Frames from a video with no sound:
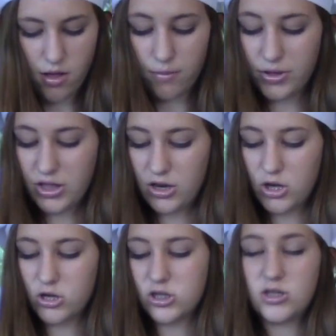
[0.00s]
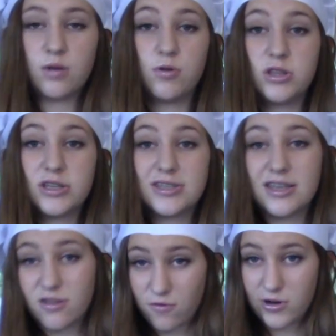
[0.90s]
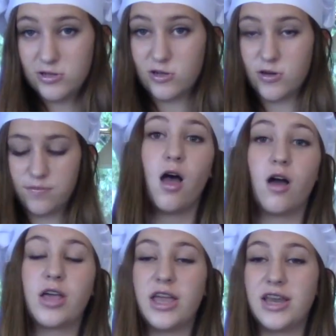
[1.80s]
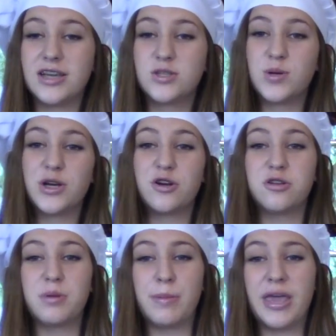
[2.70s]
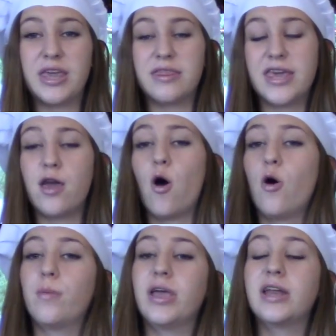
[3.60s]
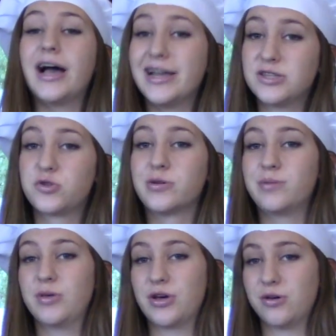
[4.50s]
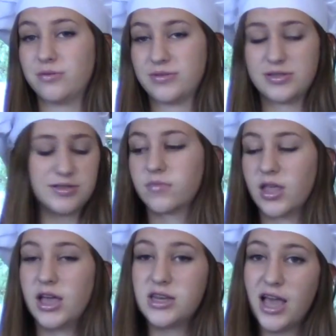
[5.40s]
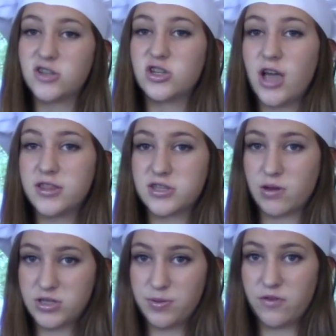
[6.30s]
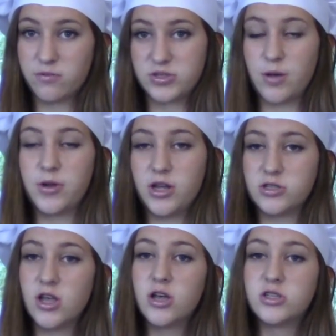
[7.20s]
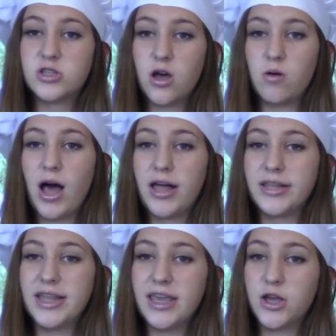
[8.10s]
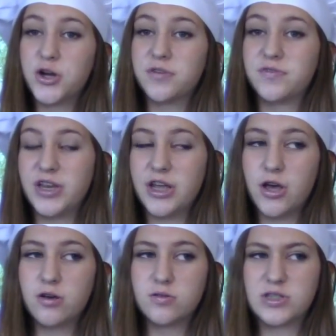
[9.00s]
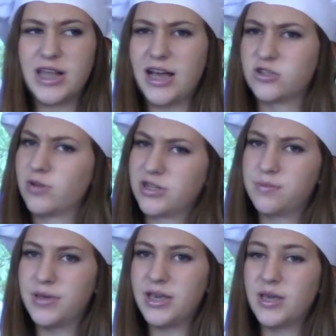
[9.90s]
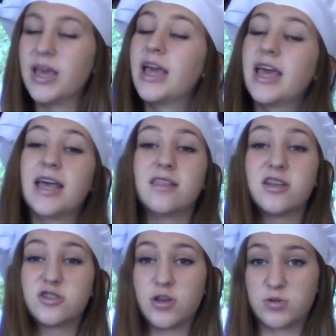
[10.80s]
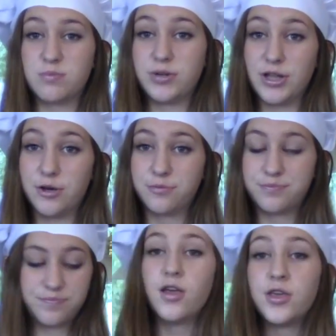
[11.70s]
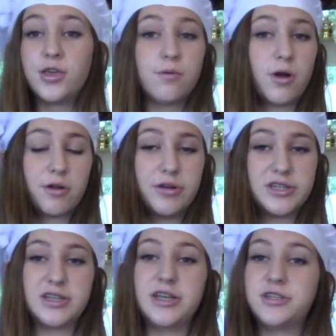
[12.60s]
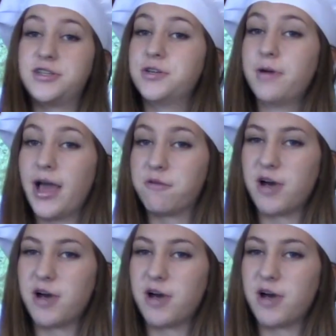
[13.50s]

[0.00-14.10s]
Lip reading: But then you're just gonna put this in the freezer. Okay, next we are going to be making the homemade ice cream cones. And I actually got this recipe from someone else, so I'll link her video / recipe in the description below. You are going to need 2 egg